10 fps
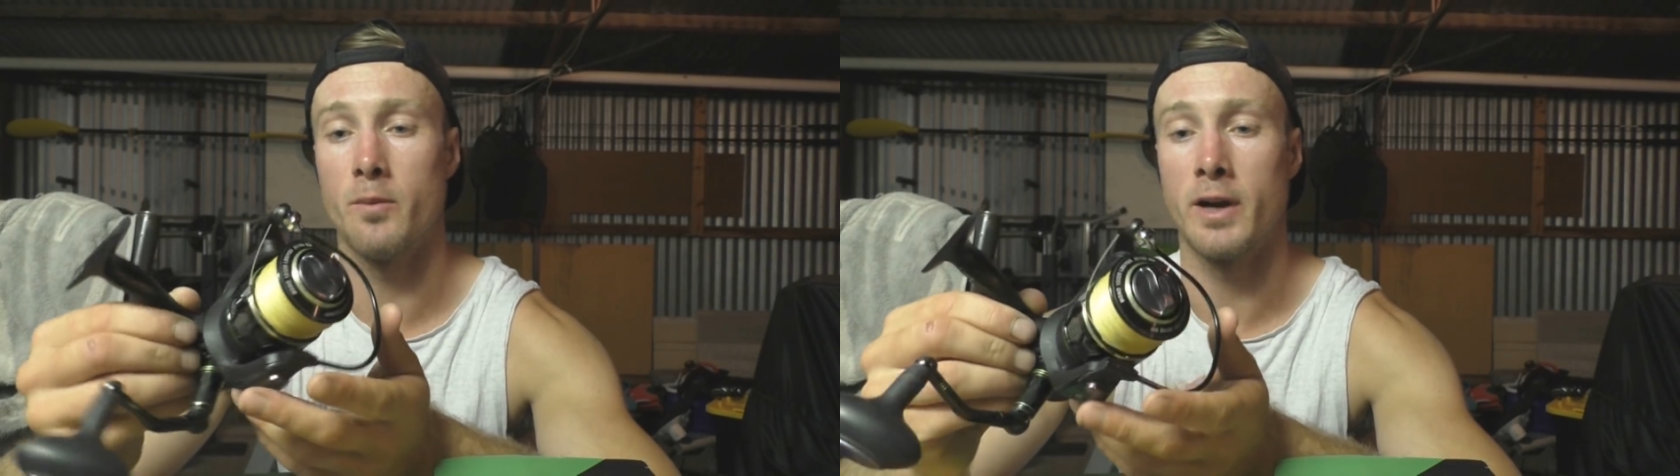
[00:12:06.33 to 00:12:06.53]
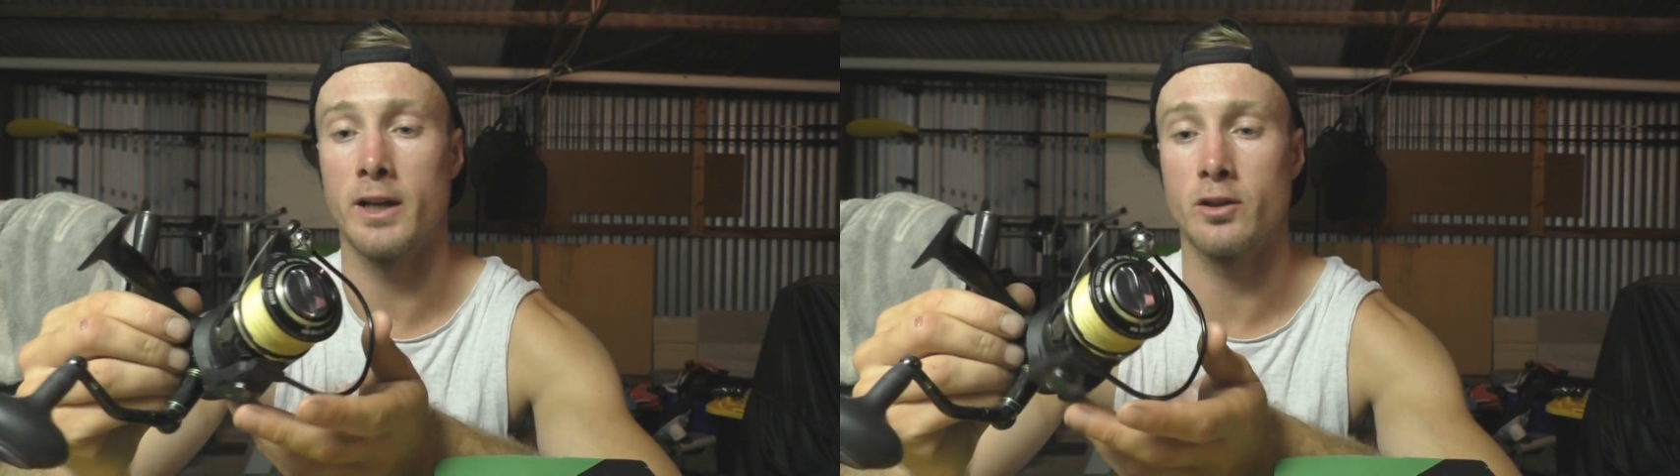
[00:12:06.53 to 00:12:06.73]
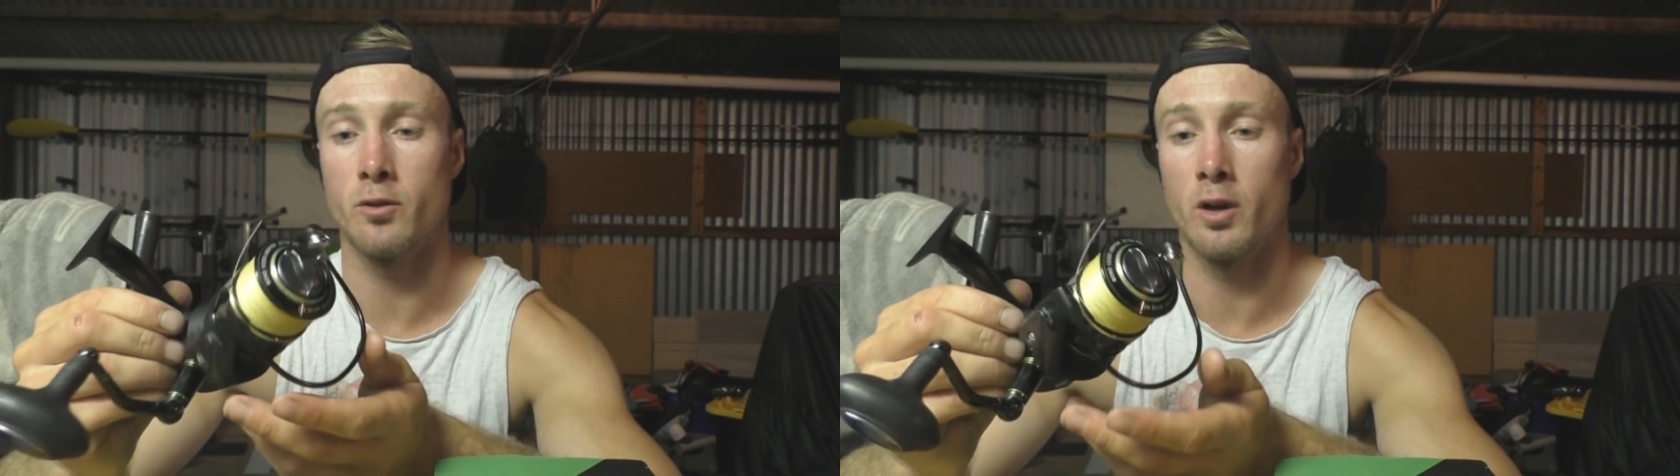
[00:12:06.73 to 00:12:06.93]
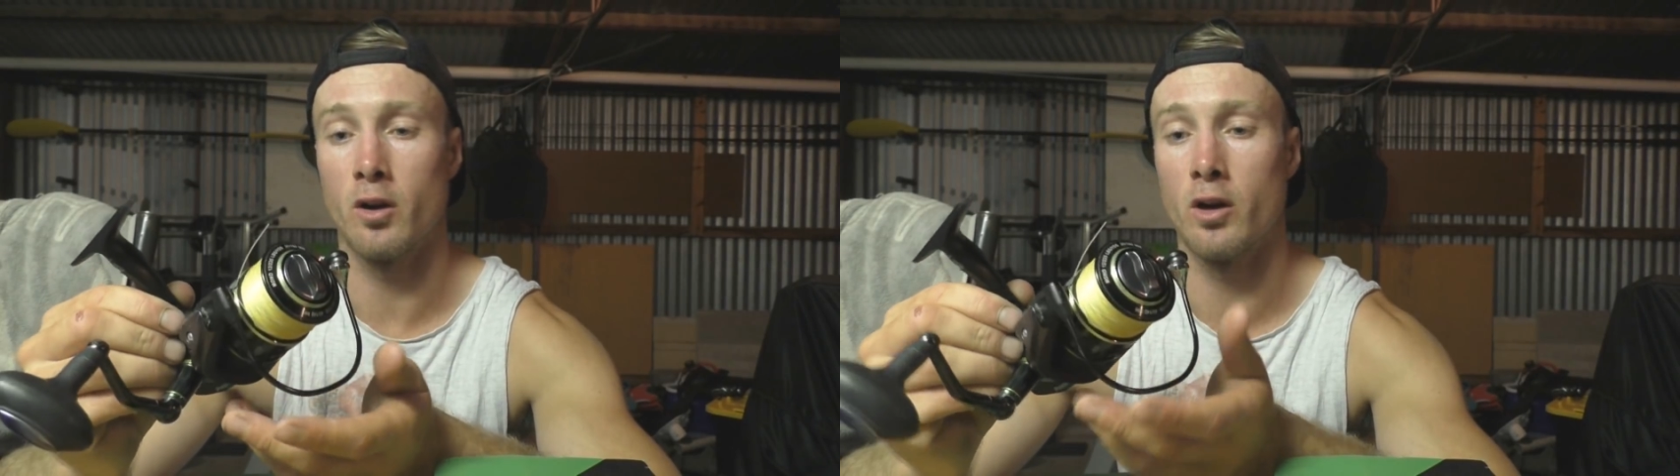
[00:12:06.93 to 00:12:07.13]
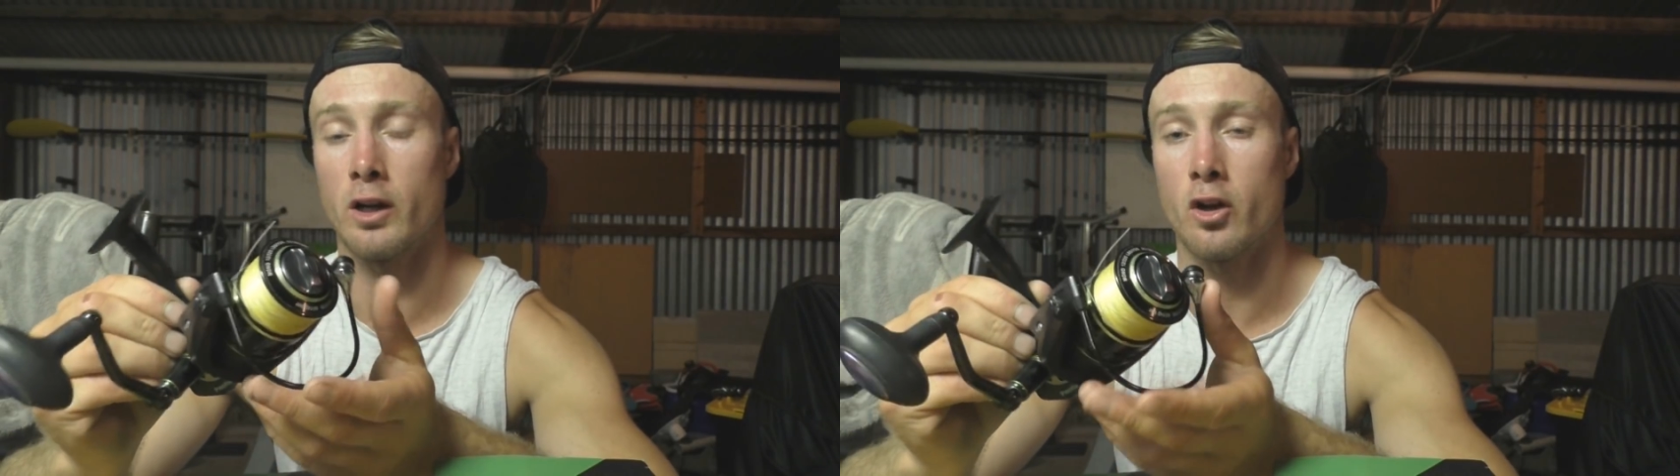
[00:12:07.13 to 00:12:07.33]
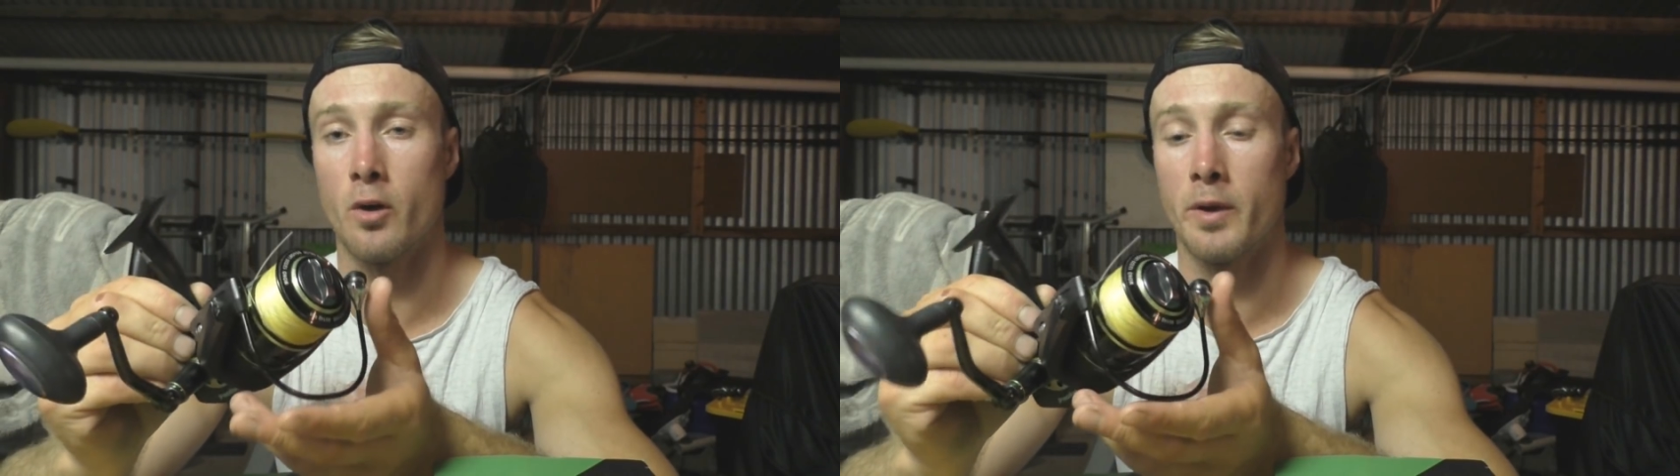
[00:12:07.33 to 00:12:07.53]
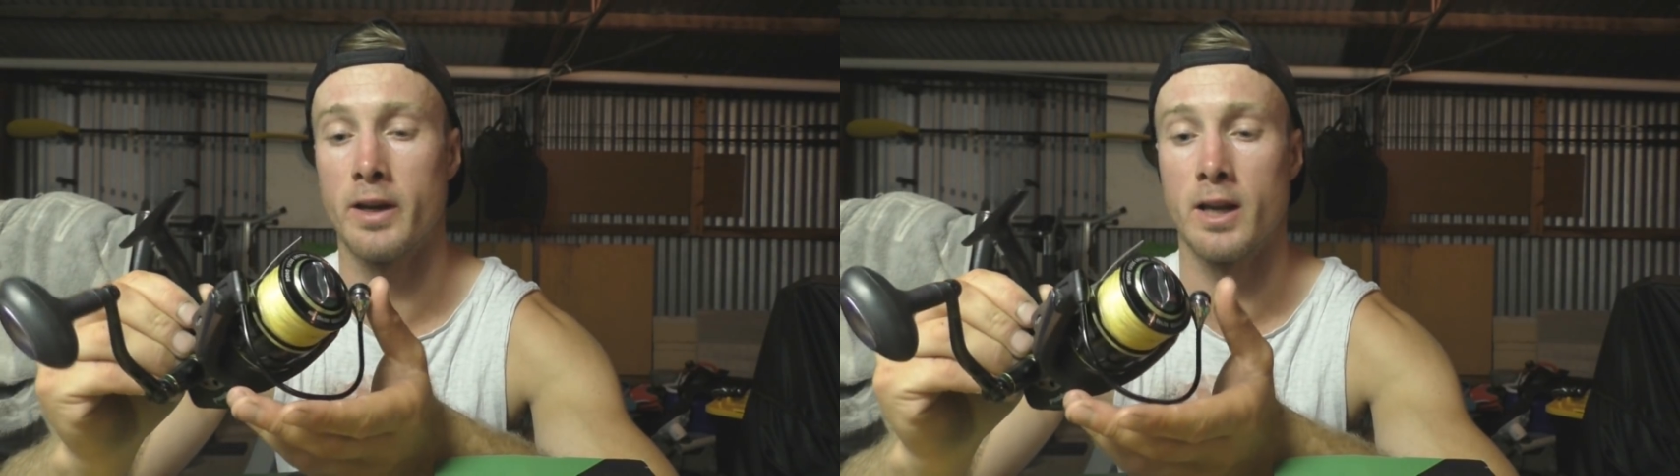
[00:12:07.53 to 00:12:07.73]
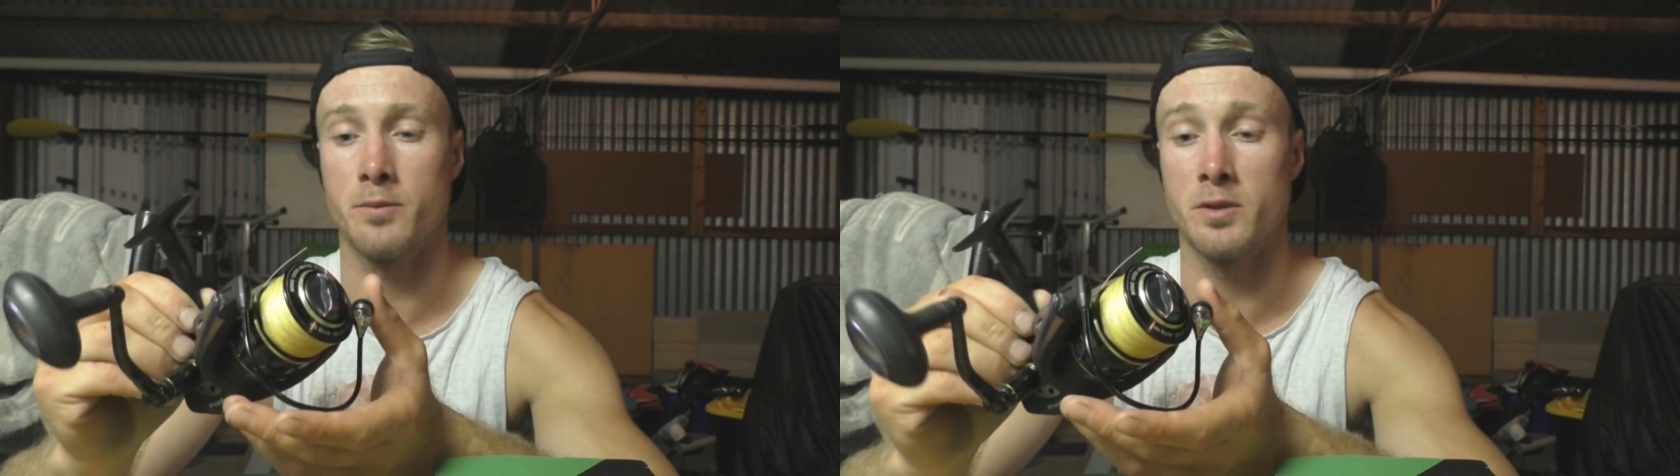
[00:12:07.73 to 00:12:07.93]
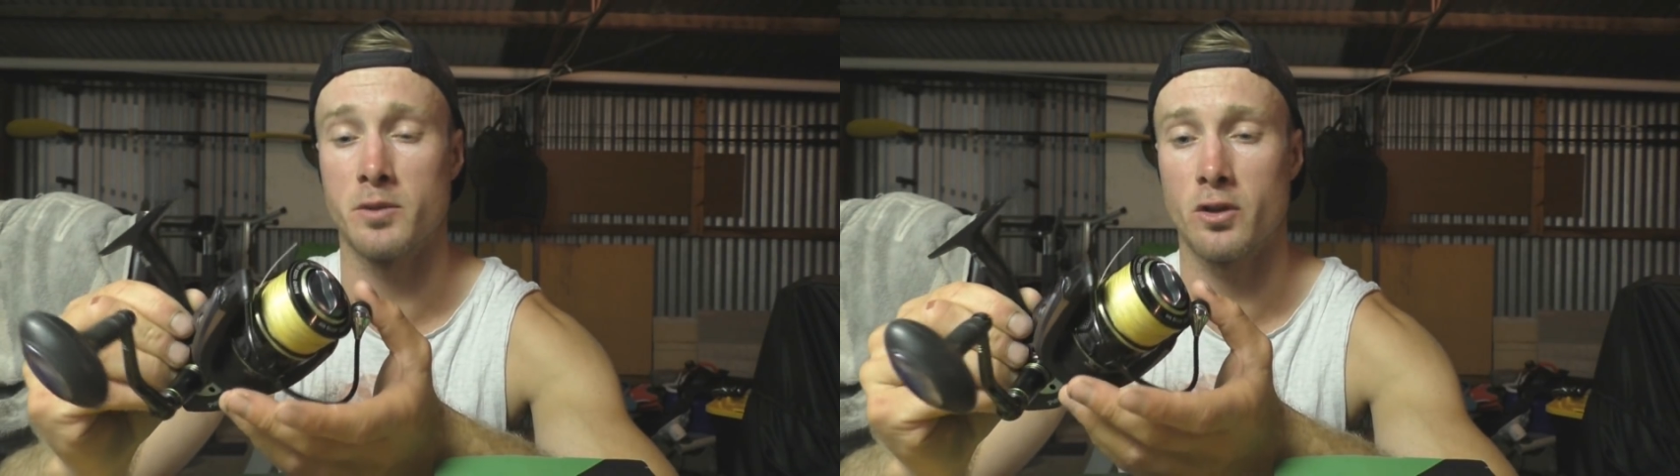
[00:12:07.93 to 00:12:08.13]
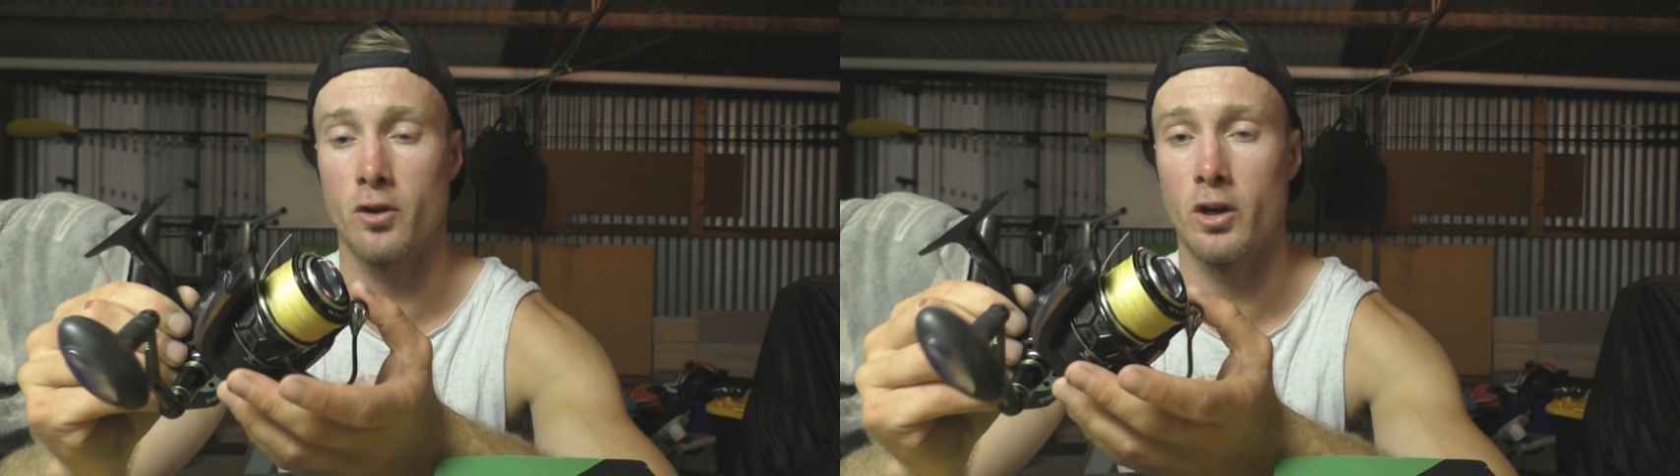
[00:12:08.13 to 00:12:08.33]
Make sure to like, comment and
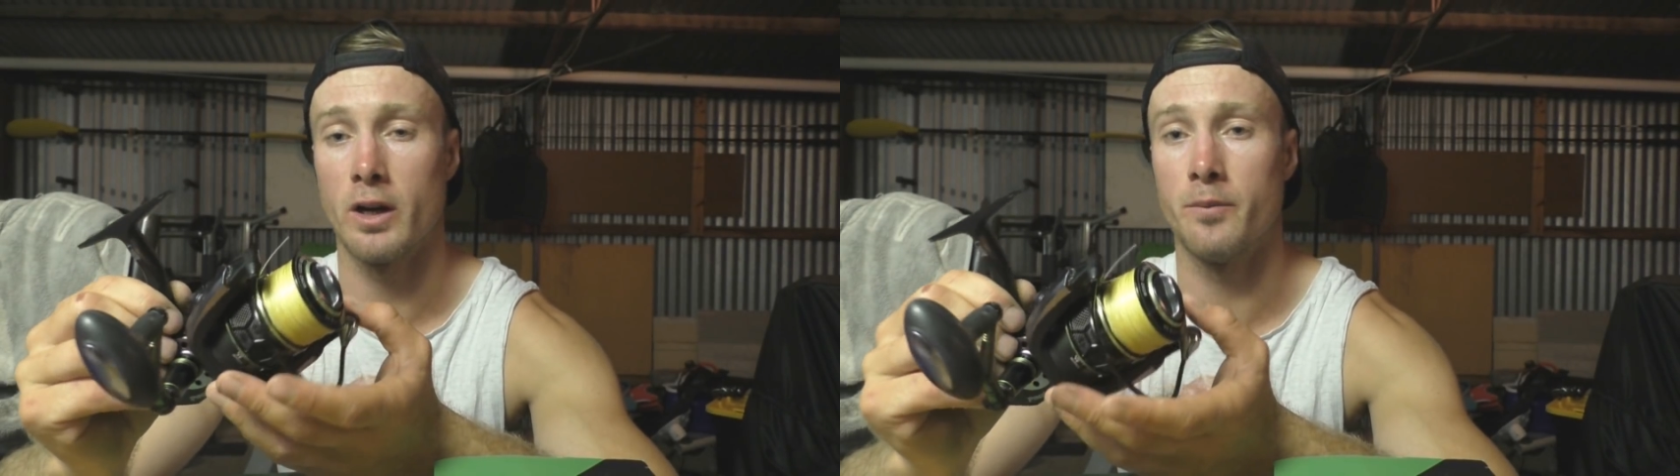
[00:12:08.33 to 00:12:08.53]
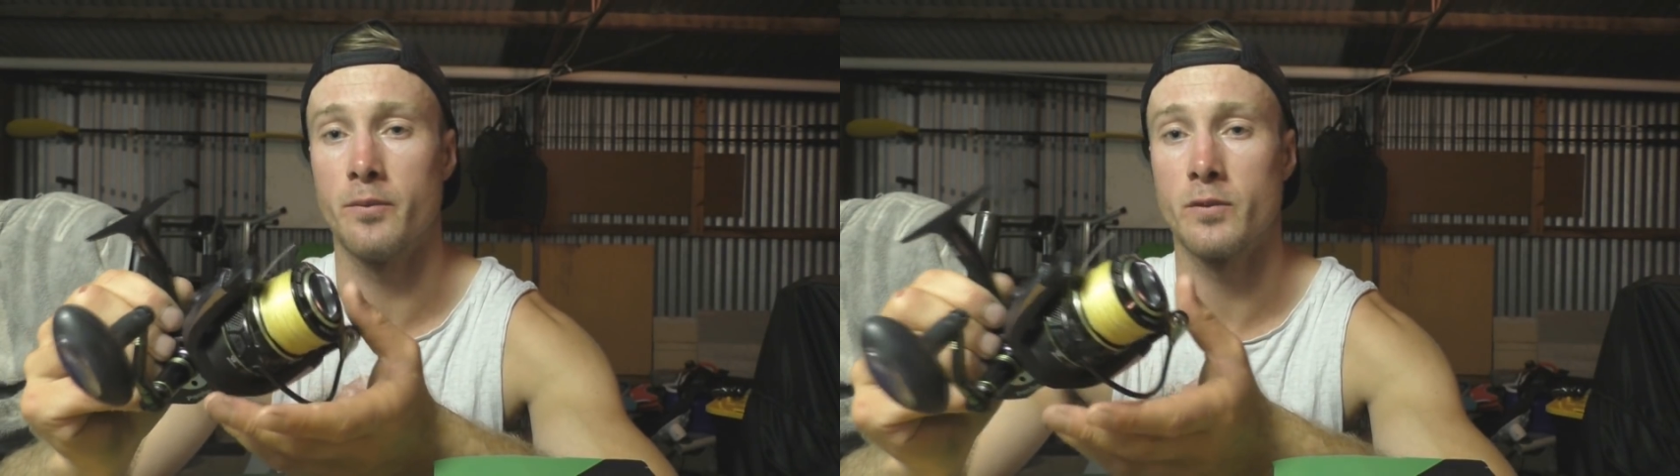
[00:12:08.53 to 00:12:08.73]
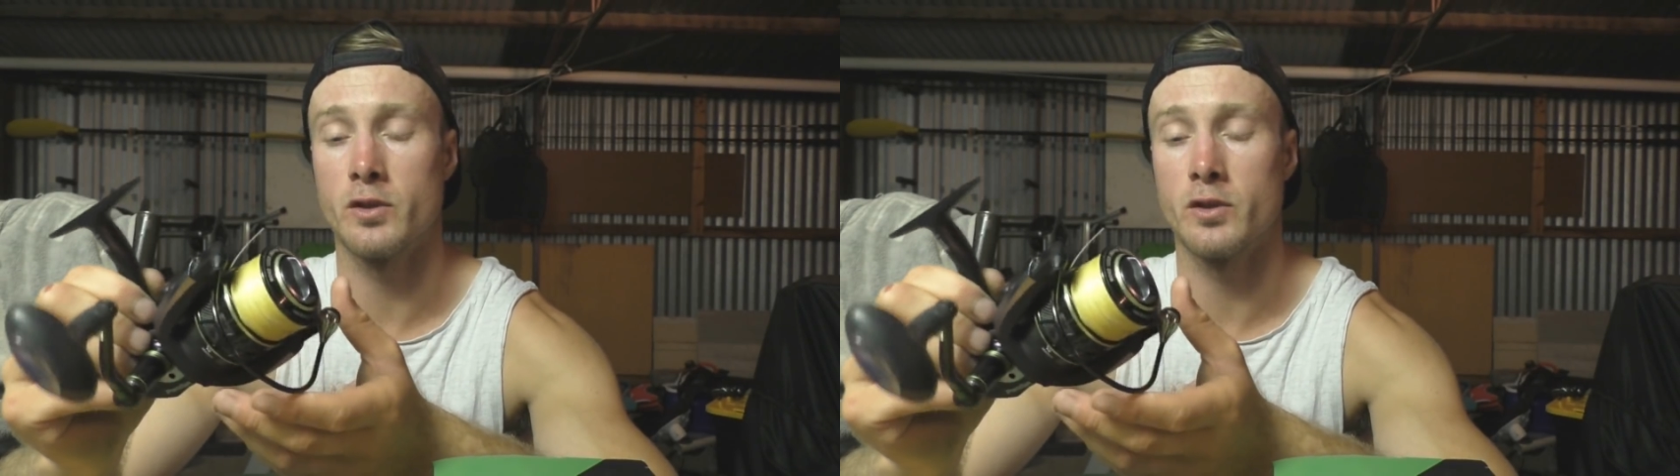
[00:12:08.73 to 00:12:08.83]
subscribe.